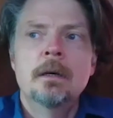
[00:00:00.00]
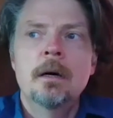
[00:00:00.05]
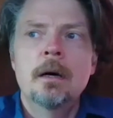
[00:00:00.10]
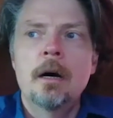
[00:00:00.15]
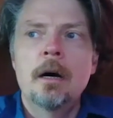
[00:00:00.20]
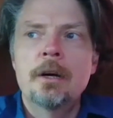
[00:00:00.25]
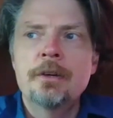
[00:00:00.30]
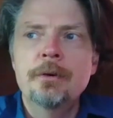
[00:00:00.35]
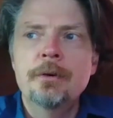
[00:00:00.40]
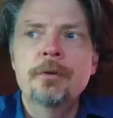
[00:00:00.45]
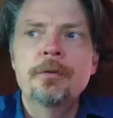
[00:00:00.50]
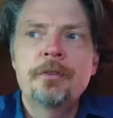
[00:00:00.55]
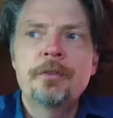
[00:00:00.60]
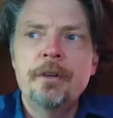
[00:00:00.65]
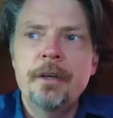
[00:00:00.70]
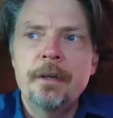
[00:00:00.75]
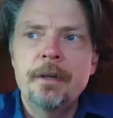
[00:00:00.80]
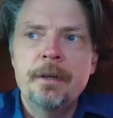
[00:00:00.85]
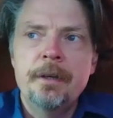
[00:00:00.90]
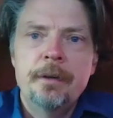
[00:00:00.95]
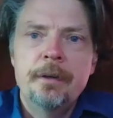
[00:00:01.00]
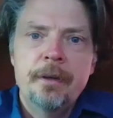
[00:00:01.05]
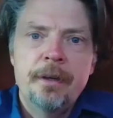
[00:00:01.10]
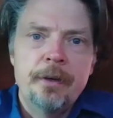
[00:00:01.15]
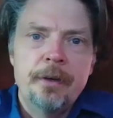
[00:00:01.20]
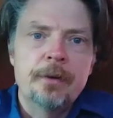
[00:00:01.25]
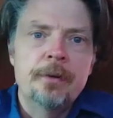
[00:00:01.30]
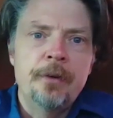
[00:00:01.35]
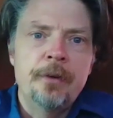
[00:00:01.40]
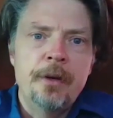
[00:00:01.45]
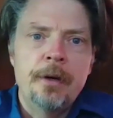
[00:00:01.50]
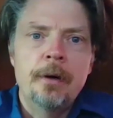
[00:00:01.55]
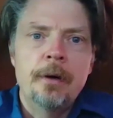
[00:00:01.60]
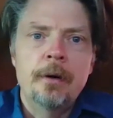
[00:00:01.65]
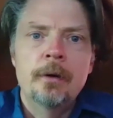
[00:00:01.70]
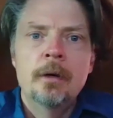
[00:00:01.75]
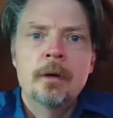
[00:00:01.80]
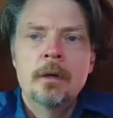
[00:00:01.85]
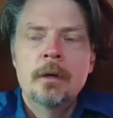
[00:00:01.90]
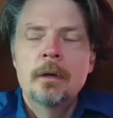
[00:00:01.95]
Uh, you'll see it here and
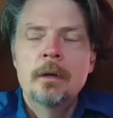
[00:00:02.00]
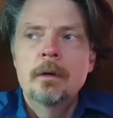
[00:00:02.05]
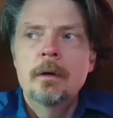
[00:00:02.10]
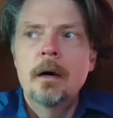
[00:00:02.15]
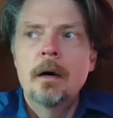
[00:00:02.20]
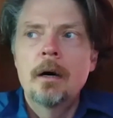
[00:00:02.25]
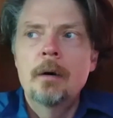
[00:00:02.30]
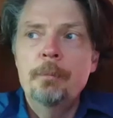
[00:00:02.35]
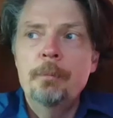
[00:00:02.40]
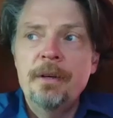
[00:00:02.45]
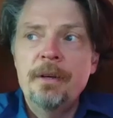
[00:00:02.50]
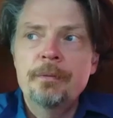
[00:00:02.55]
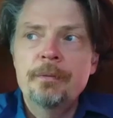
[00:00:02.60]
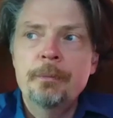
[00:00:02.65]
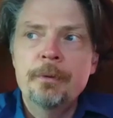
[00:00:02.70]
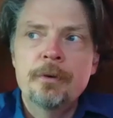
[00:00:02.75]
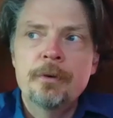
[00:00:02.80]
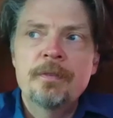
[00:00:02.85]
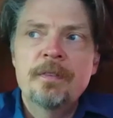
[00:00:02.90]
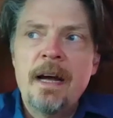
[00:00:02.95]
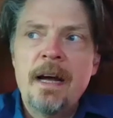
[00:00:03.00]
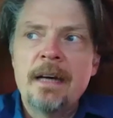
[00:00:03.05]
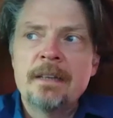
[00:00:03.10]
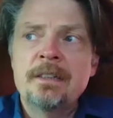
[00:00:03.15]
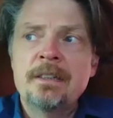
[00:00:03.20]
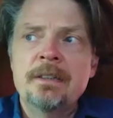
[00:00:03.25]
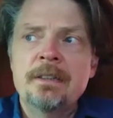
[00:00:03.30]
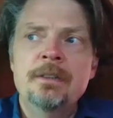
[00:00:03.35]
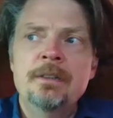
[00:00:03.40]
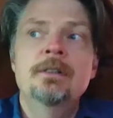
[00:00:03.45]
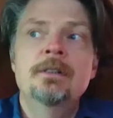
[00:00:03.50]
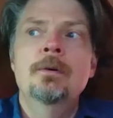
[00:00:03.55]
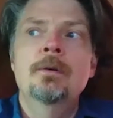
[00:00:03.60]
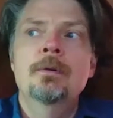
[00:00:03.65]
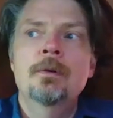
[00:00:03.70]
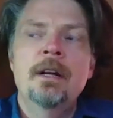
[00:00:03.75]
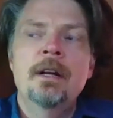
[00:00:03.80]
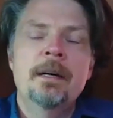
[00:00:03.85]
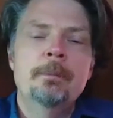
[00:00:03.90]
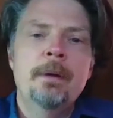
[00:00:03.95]
there, uh, piecemeal fashion. You know,
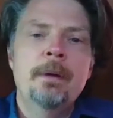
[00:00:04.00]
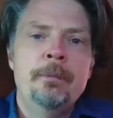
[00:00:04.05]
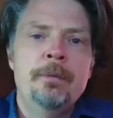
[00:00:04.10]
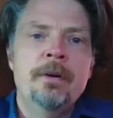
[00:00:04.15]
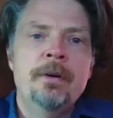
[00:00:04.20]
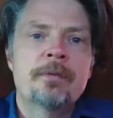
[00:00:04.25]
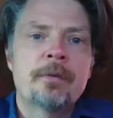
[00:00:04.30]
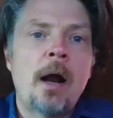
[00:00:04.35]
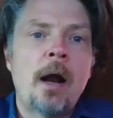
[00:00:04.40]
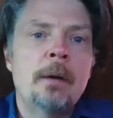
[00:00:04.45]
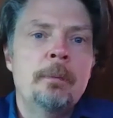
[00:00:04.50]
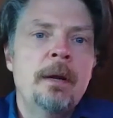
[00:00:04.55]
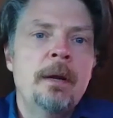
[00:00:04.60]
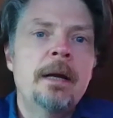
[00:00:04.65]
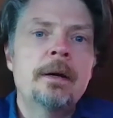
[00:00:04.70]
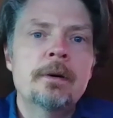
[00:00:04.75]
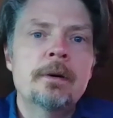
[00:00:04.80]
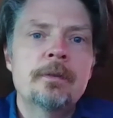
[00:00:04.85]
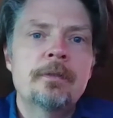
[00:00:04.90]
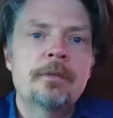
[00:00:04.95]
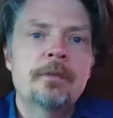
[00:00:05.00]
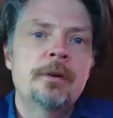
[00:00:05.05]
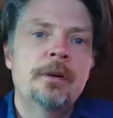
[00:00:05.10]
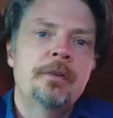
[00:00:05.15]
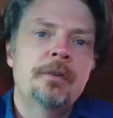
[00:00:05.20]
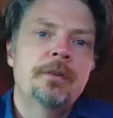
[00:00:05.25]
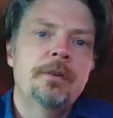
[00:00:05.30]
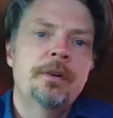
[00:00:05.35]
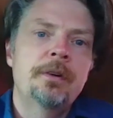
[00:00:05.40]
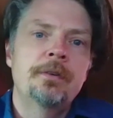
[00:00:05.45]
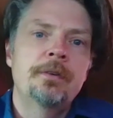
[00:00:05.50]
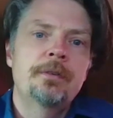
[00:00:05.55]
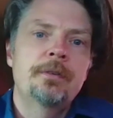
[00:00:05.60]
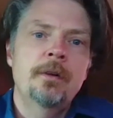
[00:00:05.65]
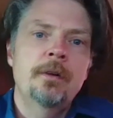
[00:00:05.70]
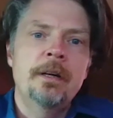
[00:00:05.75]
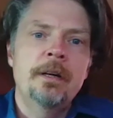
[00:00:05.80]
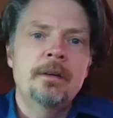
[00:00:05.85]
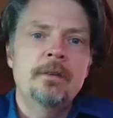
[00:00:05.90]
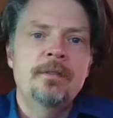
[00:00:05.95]
like maybe a fry maker, for
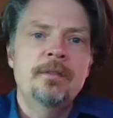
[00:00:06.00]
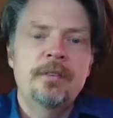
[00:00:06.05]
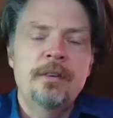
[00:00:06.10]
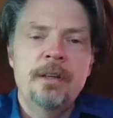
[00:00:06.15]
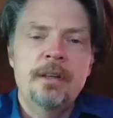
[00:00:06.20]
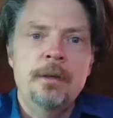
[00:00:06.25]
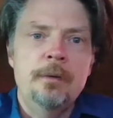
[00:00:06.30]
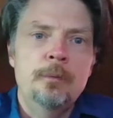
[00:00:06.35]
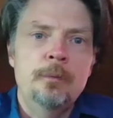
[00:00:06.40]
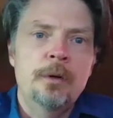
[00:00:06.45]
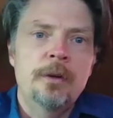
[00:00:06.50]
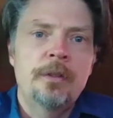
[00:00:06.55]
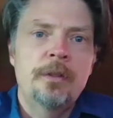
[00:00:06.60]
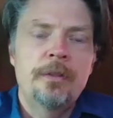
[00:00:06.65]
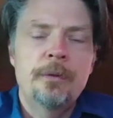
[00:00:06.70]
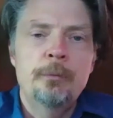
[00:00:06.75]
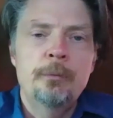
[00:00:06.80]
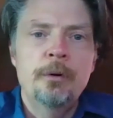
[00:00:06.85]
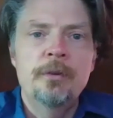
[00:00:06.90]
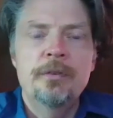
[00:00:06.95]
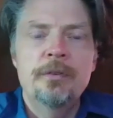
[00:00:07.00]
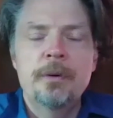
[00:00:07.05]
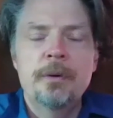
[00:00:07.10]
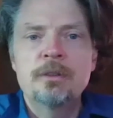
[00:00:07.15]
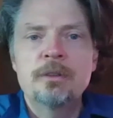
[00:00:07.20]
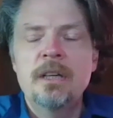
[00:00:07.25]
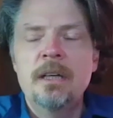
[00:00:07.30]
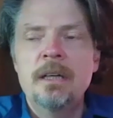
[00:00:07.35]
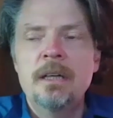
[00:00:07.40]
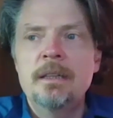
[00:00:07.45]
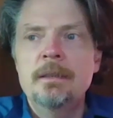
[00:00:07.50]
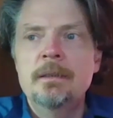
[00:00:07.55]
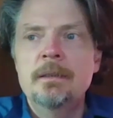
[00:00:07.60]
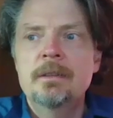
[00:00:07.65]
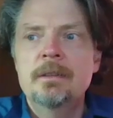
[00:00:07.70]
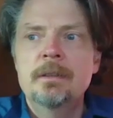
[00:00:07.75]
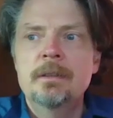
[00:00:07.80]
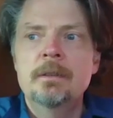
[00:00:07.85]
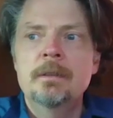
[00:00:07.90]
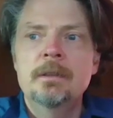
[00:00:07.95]
instance, like you've seen with with some
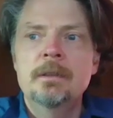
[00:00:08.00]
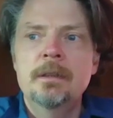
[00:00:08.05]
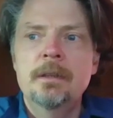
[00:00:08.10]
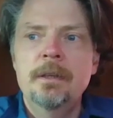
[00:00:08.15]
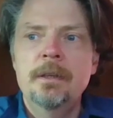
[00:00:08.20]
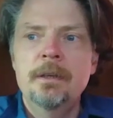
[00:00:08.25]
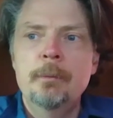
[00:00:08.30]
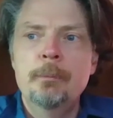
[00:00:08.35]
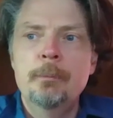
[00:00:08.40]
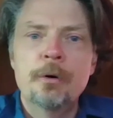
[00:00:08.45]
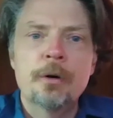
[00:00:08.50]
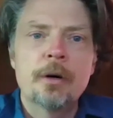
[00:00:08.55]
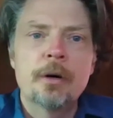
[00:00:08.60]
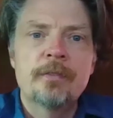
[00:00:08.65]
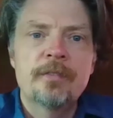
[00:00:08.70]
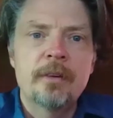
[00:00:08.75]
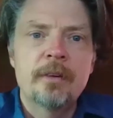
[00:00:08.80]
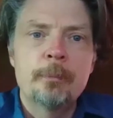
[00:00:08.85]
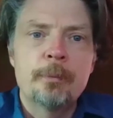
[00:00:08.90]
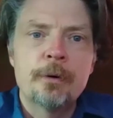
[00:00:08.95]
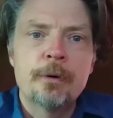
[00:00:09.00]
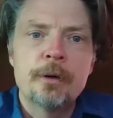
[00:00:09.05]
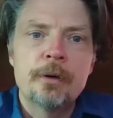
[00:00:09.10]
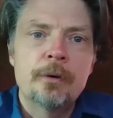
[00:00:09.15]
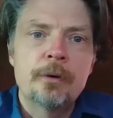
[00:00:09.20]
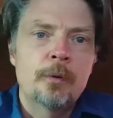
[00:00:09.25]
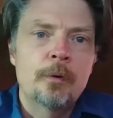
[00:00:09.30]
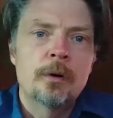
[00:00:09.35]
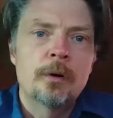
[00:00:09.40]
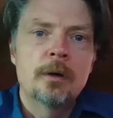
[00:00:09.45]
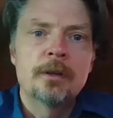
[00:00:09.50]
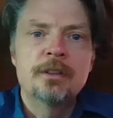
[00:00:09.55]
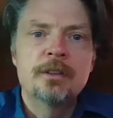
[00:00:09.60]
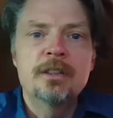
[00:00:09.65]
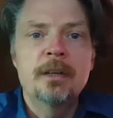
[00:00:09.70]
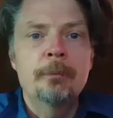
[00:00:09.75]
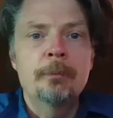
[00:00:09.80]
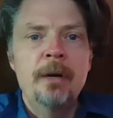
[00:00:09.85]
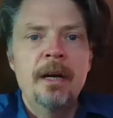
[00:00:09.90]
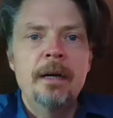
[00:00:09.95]
chains and in a burger flipper or a
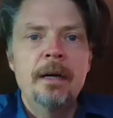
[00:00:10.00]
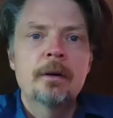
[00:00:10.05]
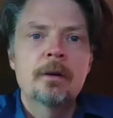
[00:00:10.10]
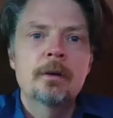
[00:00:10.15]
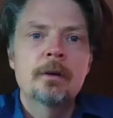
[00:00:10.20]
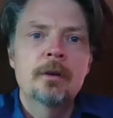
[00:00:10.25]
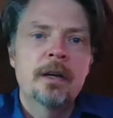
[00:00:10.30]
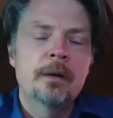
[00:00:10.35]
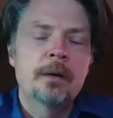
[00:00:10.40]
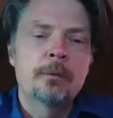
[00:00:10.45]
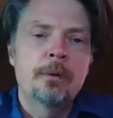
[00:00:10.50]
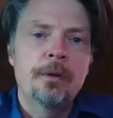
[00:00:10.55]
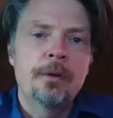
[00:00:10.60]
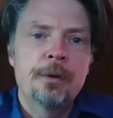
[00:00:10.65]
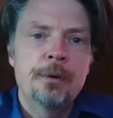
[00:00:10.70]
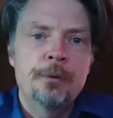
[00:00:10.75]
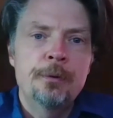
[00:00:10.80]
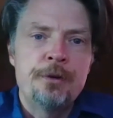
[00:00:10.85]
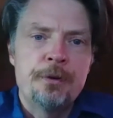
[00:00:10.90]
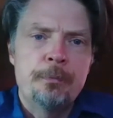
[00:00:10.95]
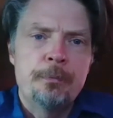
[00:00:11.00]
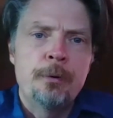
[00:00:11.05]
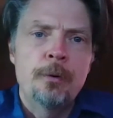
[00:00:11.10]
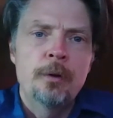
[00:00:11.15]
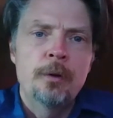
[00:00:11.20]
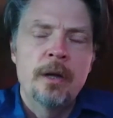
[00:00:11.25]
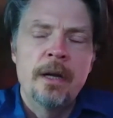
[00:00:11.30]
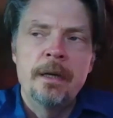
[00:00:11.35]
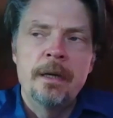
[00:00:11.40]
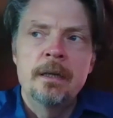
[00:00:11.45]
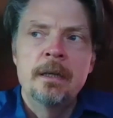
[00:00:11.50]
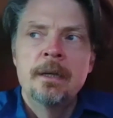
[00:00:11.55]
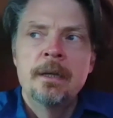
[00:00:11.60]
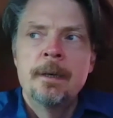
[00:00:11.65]
chip maker, like with Chipotle.